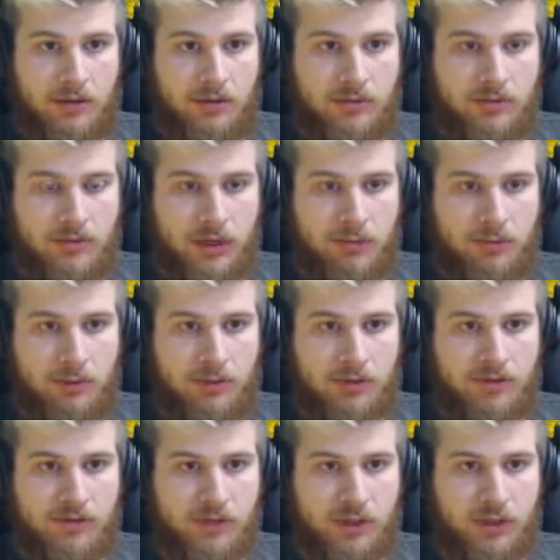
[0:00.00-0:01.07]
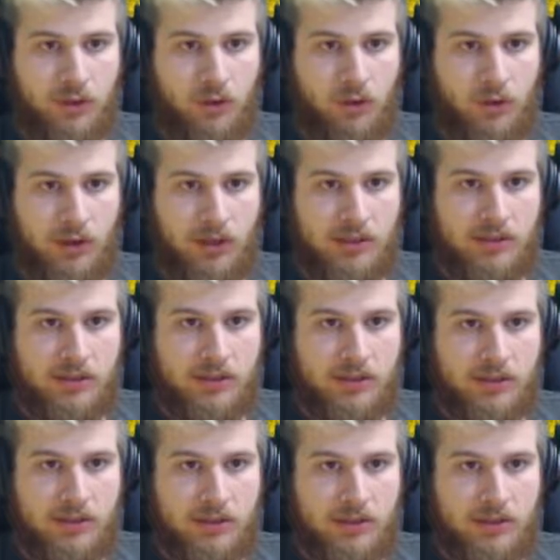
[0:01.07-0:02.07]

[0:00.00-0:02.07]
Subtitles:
Trading bonus for the coins.